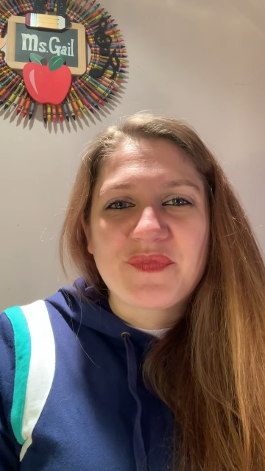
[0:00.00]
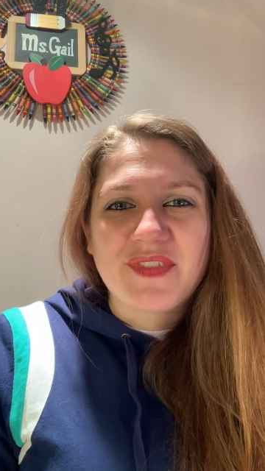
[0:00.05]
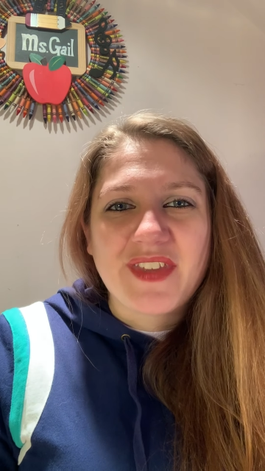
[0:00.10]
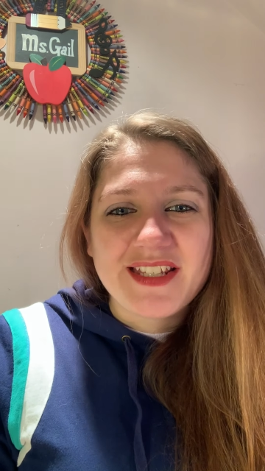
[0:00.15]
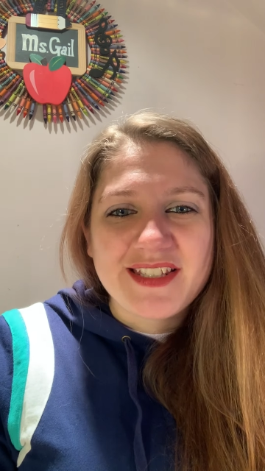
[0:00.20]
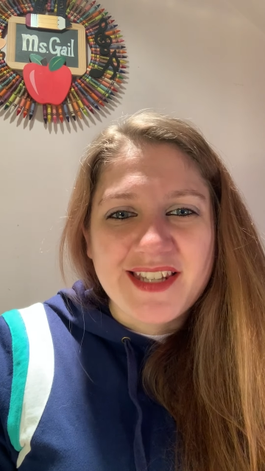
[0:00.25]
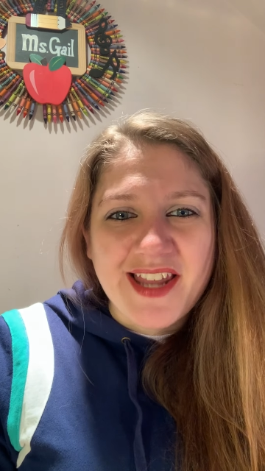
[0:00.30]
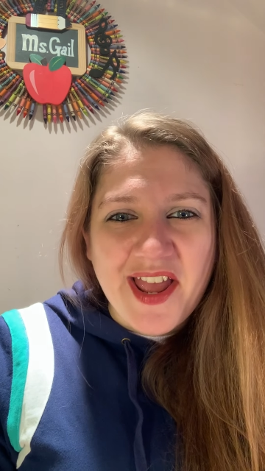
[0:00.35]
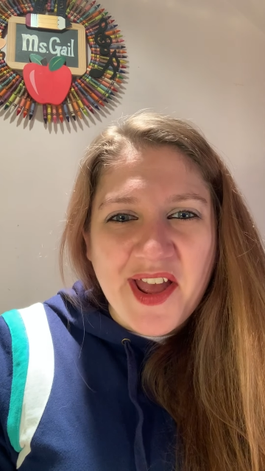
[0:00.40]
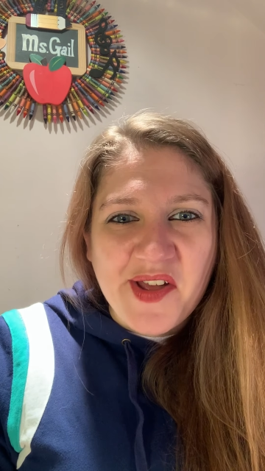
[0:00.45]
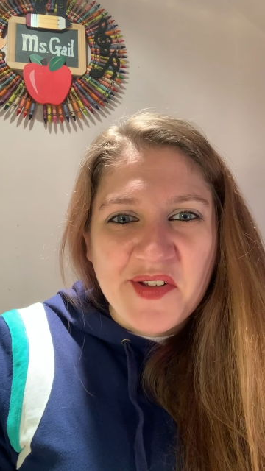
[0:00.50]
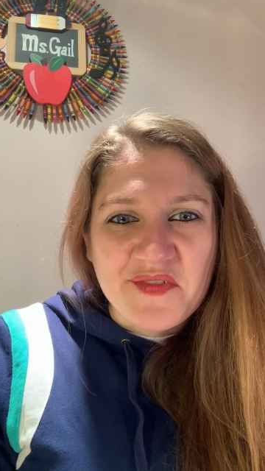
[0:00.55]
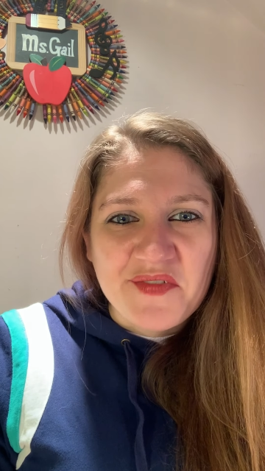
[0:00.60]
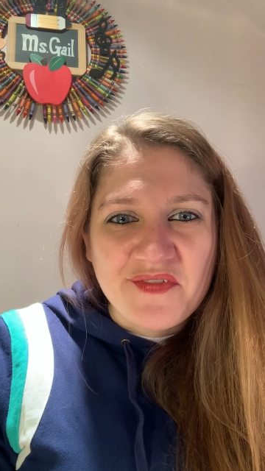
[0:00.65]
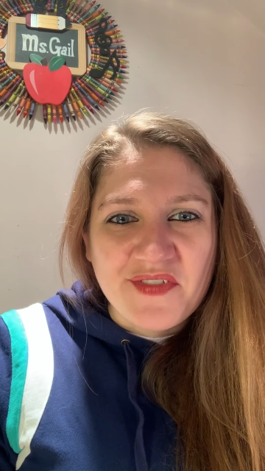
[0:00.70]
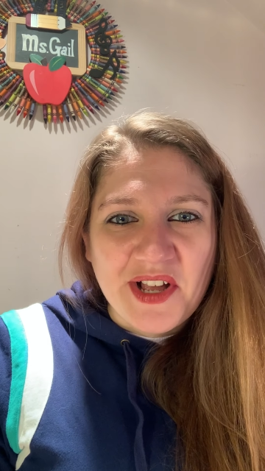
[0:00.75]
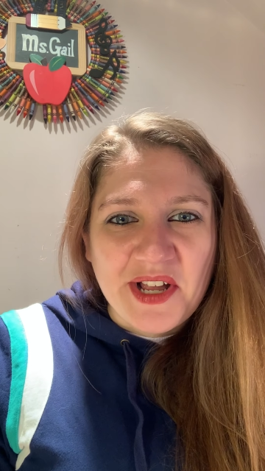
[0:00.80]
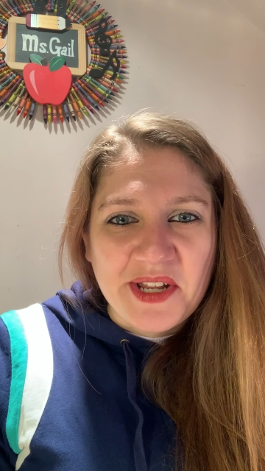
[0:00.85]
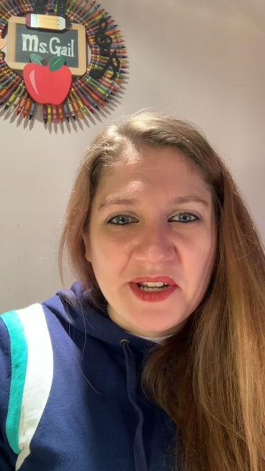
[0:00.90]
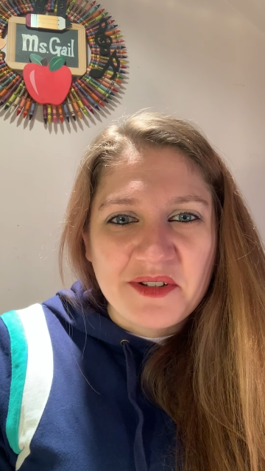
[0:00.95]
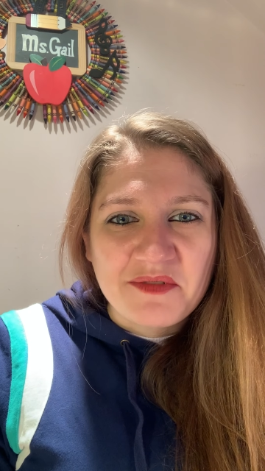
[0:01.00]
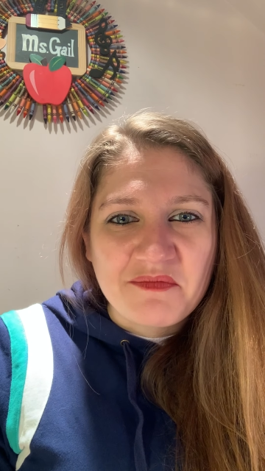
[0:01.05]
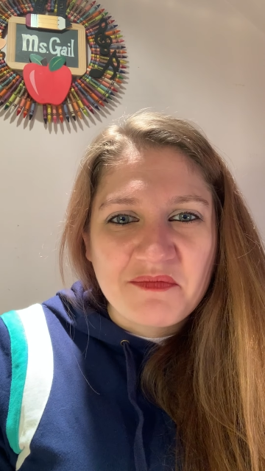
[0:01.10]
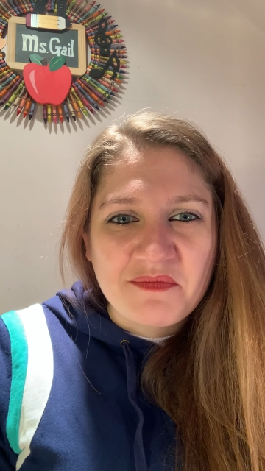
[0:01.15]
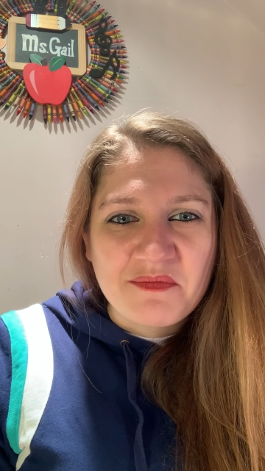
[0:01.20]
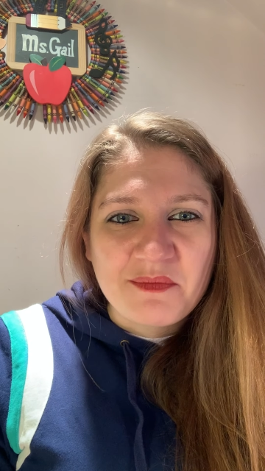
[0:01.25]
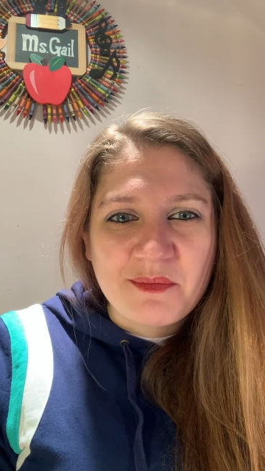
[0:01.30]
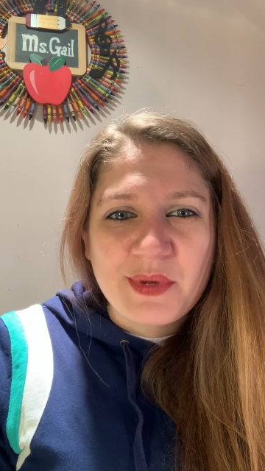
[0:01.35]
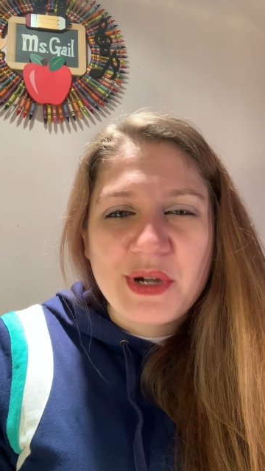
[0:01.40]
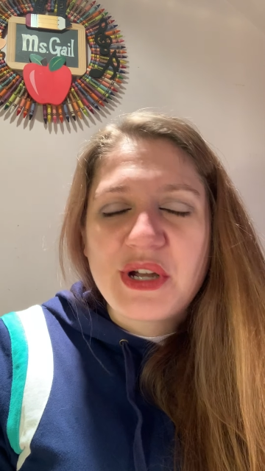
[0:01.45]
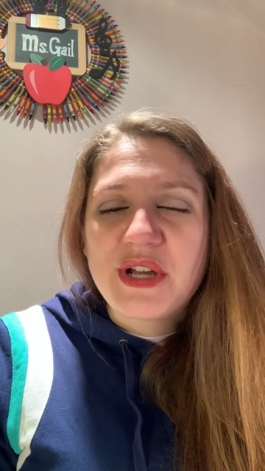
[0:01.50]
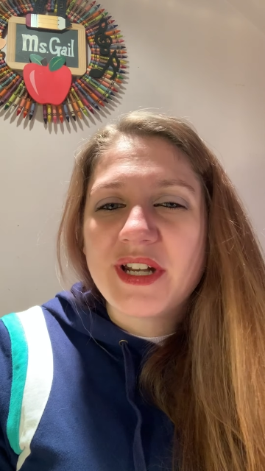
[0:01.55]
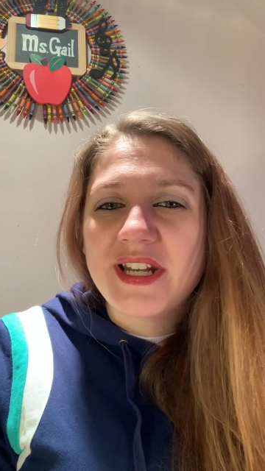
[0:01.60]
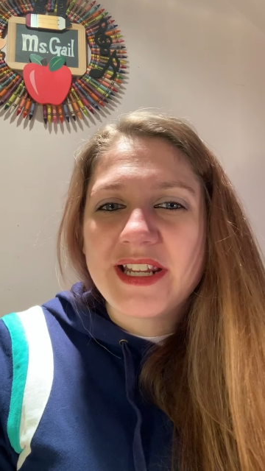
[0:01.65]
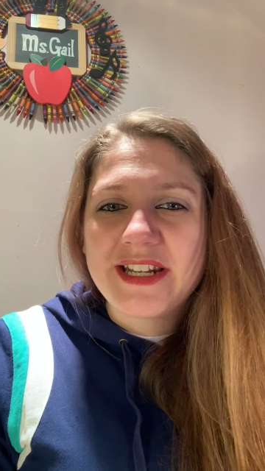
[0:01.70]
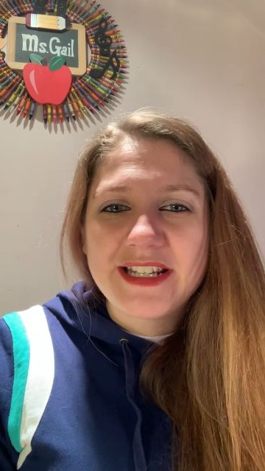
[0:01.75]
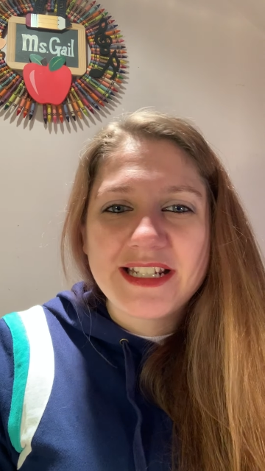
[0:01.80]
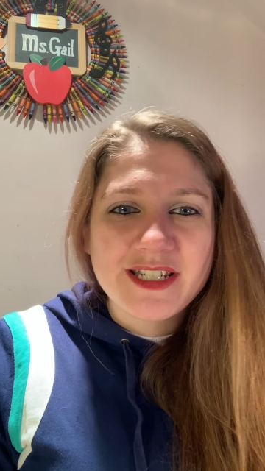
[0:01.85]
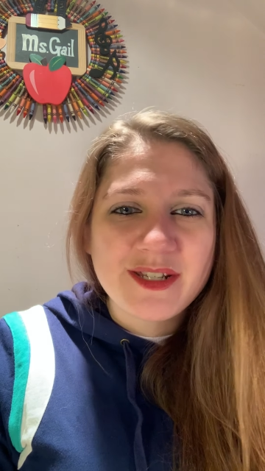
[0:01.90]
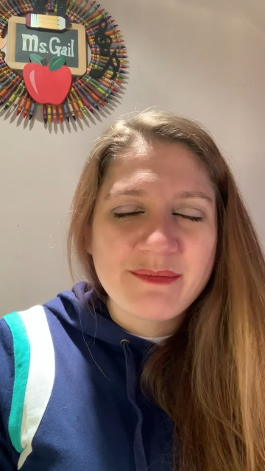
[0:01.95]
is to have fun. Put
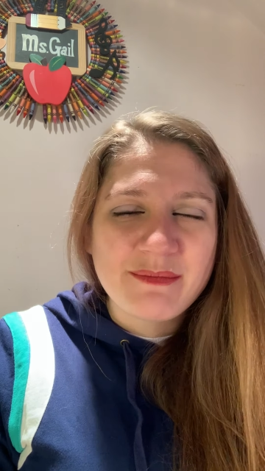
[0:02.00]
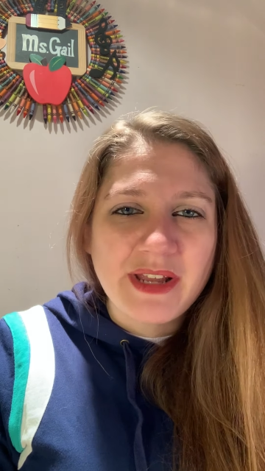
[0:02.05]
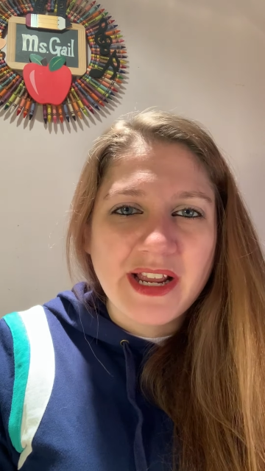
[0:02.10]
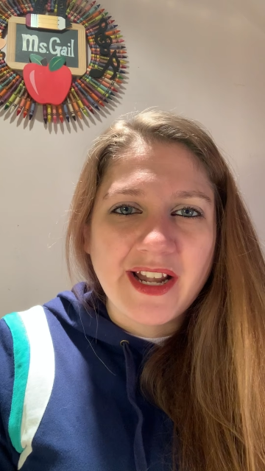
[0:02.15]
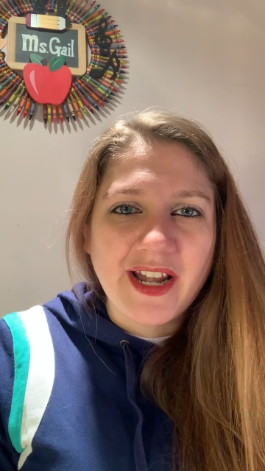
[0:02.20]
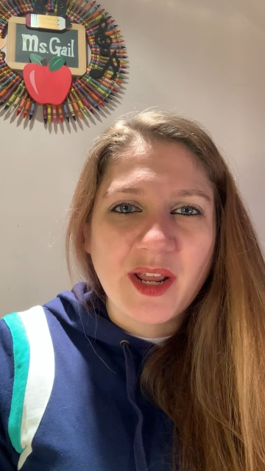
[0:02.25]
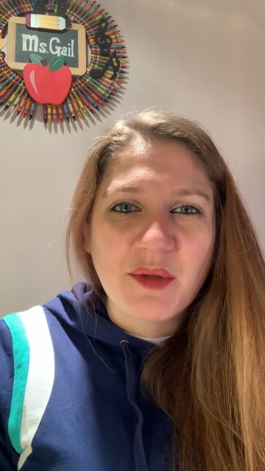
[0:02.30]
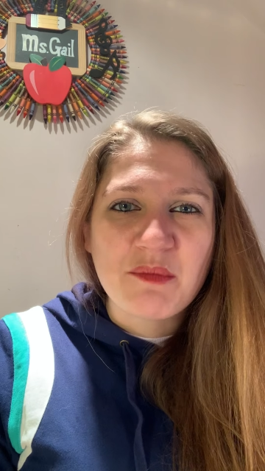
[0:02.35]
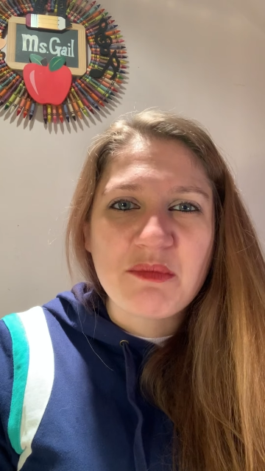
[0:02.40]
it into meaning,